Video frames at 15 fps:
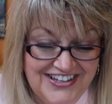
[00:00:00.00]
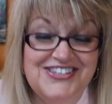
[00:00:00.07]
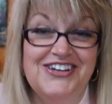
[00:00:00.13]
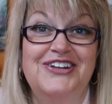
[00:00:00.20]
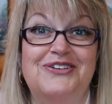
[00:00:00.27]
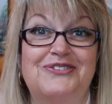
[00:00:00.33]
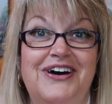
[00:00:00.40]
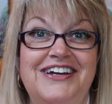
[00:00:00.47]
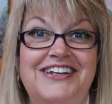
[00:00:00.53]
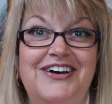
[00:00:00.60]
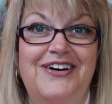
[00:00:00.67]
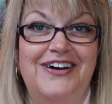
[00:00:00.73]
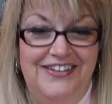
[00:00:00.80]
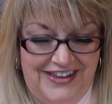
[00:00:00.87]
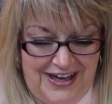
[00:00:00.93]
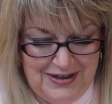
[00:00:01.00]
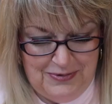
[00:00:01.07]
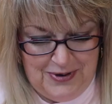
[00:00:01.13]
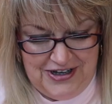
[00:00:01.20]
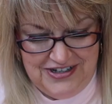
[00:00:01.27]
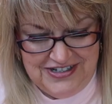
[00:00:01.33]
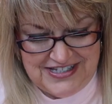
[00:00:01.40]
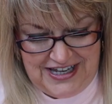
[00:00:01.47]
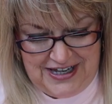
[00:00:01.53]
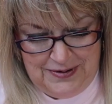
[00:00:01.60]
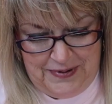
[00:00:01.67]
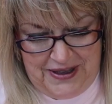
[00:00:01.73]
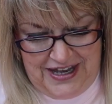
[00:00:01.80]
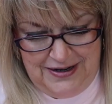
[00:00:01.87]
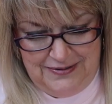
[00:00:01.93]
Don't quite know how that worked
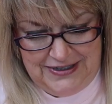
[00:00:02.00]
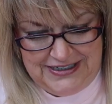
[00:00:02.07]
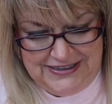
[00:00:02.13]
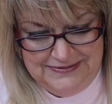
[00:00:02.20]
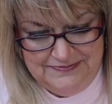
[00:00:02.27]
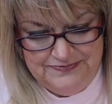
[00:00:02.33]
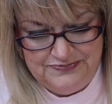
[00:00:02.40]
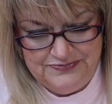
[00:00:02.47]
out, but anyway.